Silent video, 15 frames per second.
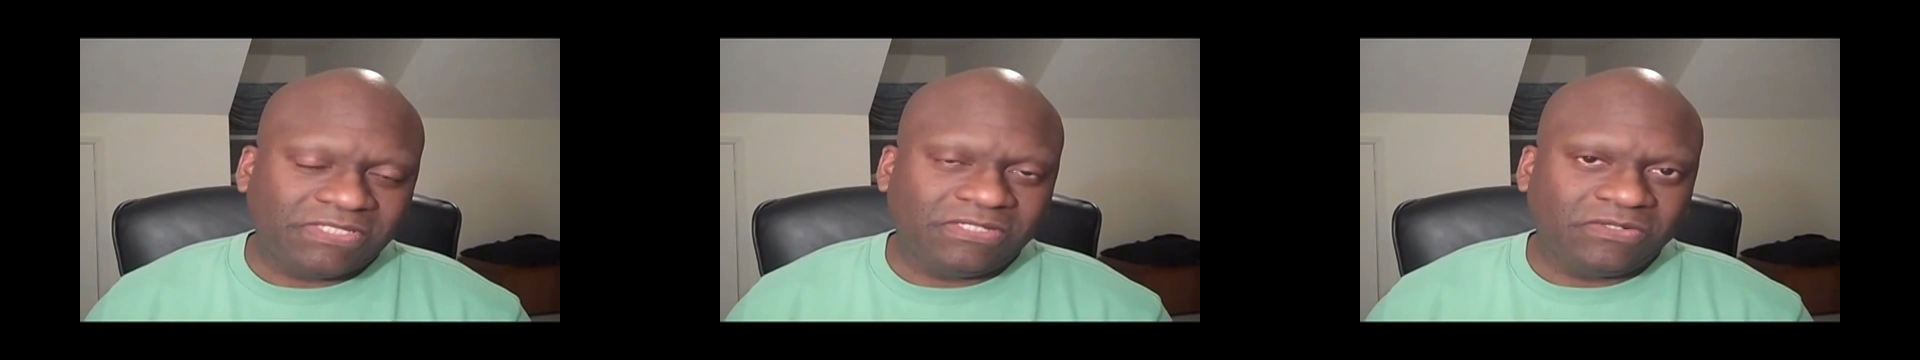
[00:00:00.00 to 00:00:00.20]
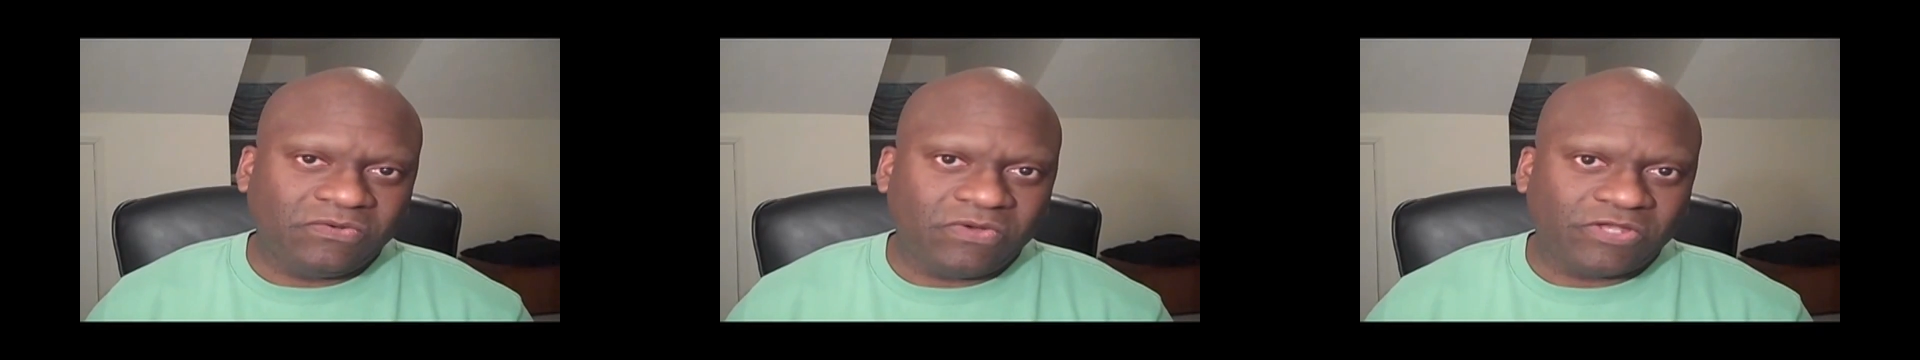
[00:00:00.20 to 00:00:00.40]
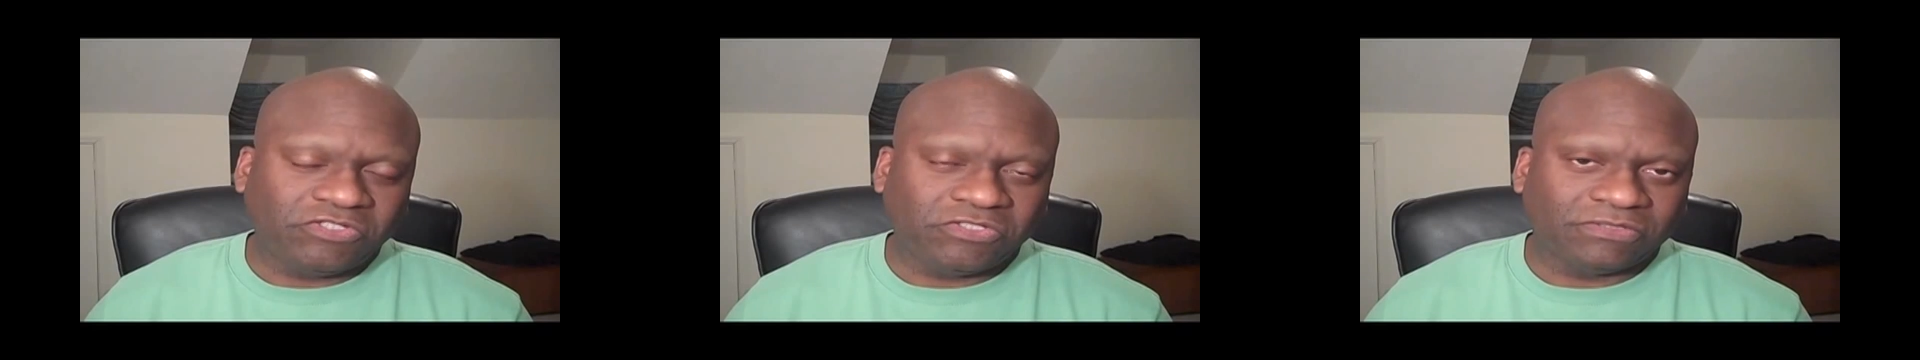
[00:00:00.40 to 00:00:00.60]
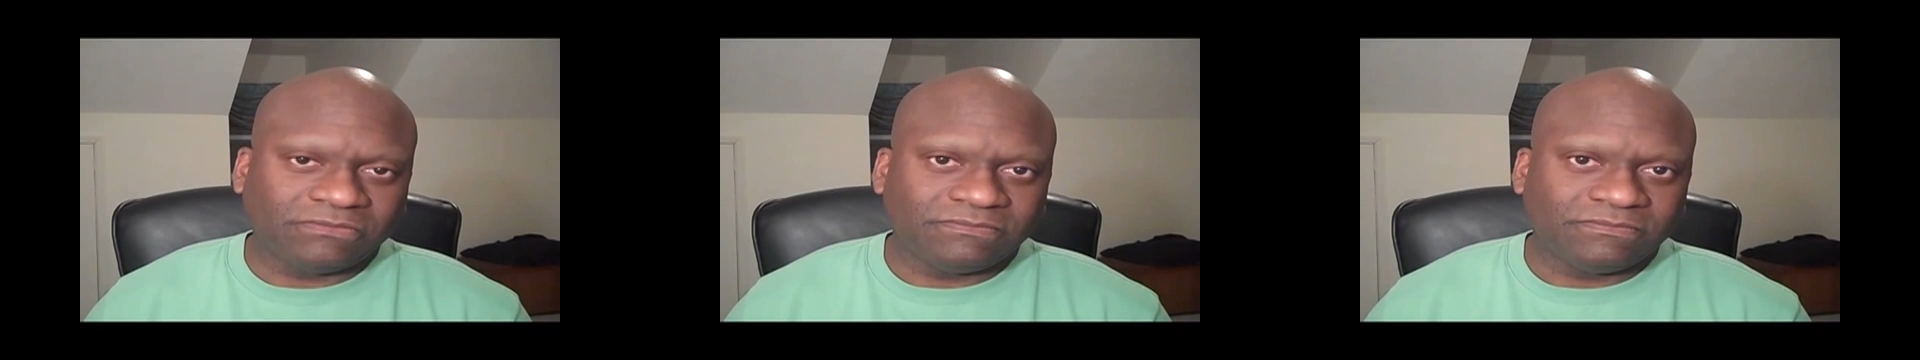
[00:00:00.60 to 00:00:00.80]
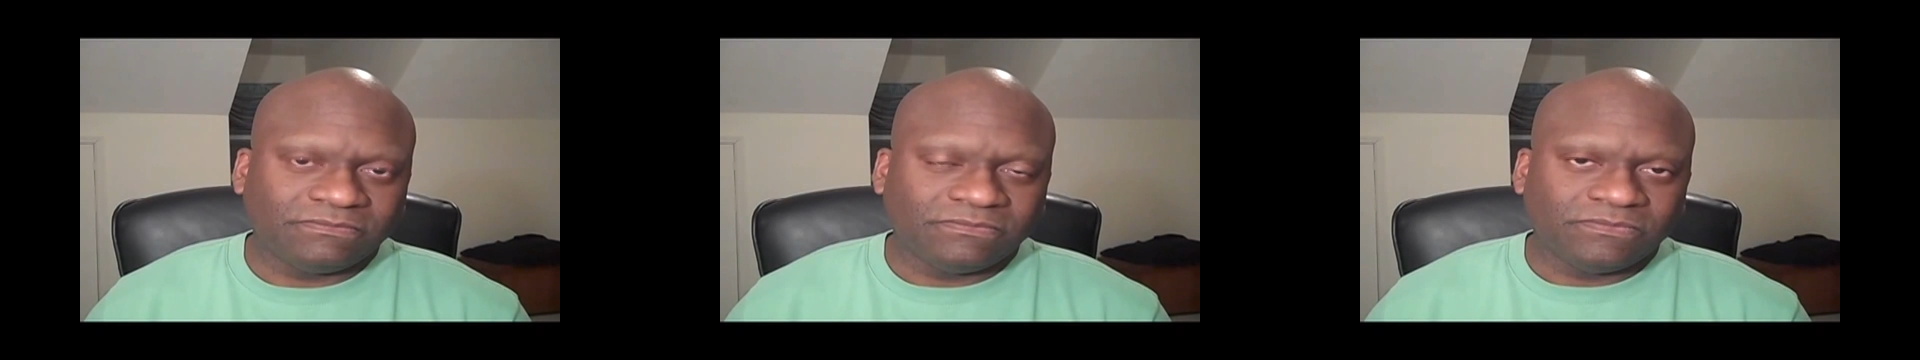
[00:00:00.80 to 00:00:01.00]
a question.
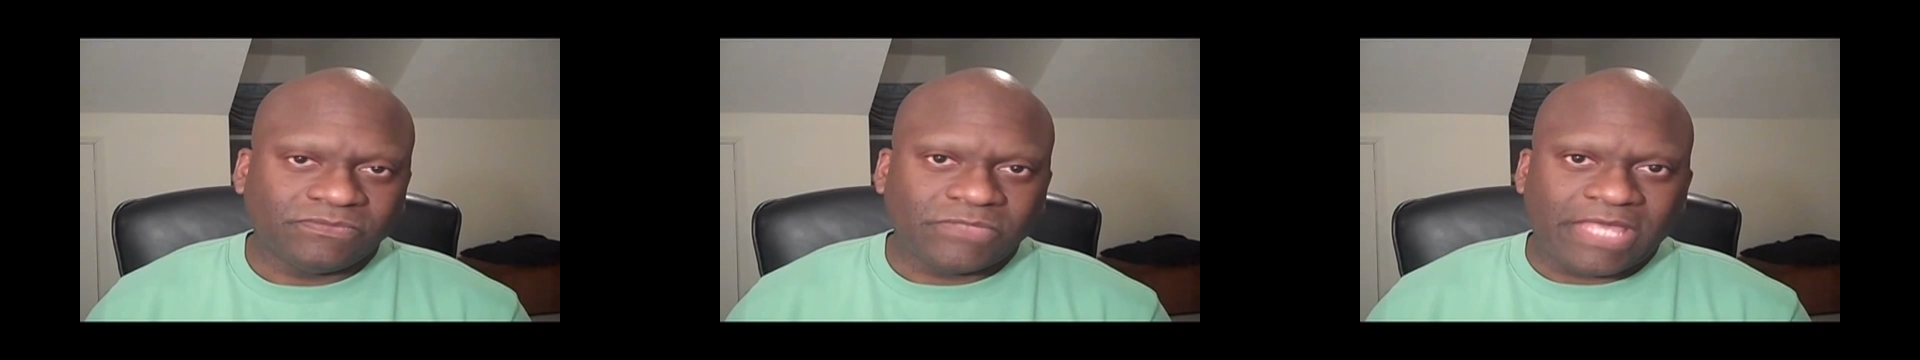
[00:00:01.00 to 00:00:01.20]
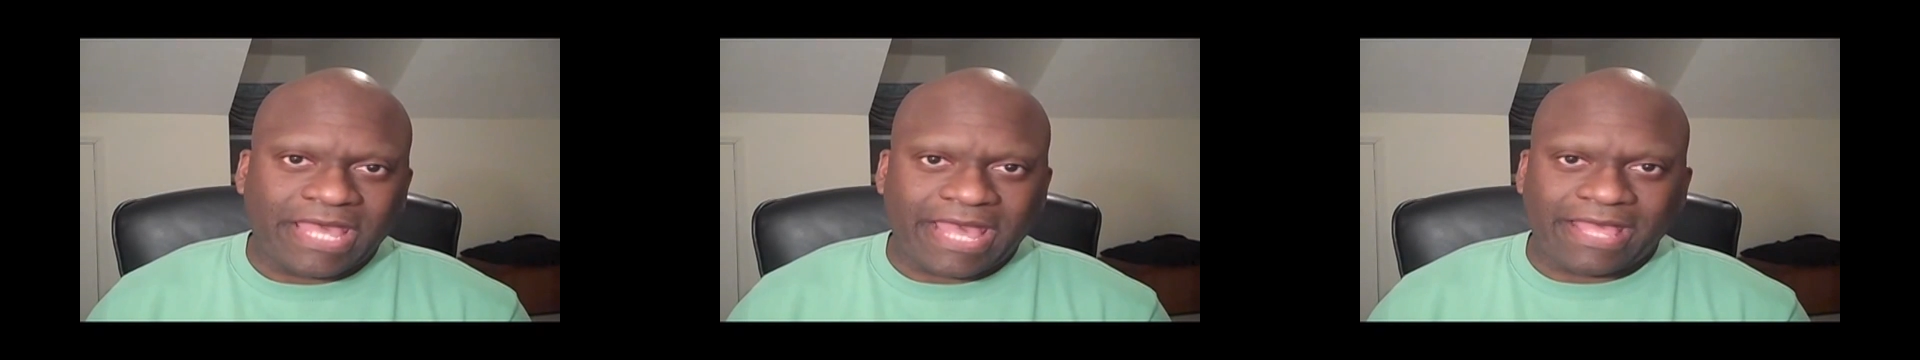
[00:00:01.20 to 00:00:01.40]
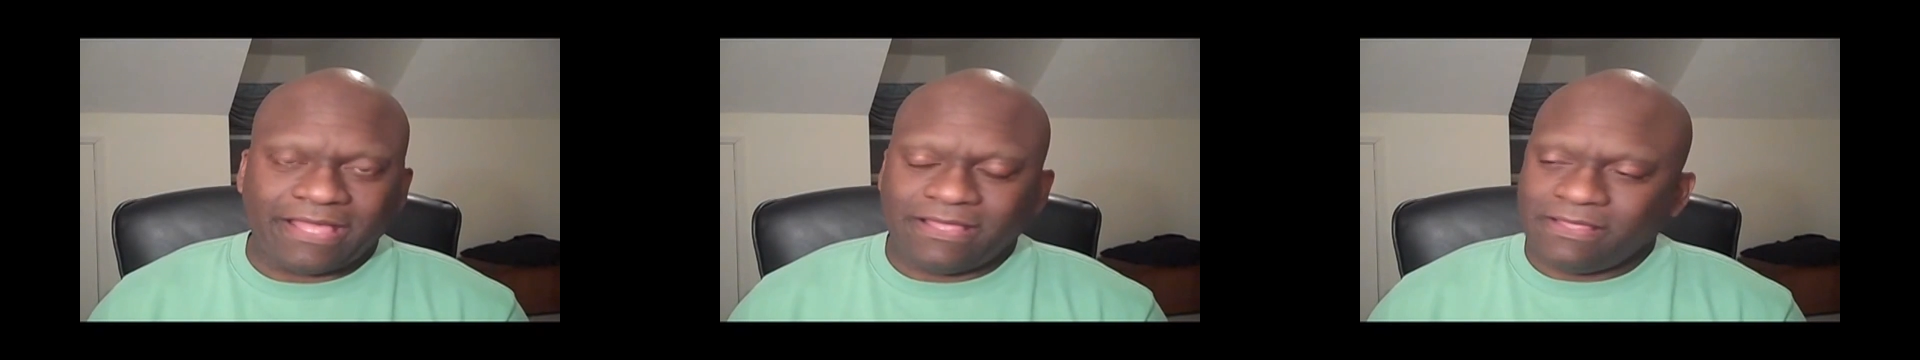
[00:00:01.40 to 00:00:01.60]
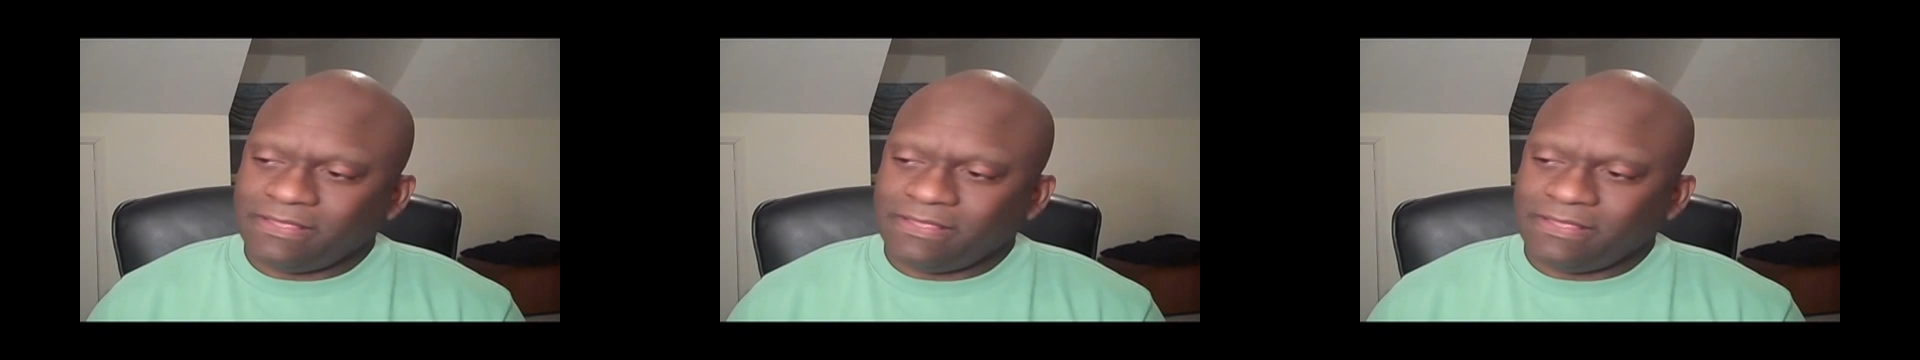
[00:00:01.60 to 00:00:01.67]
Hey,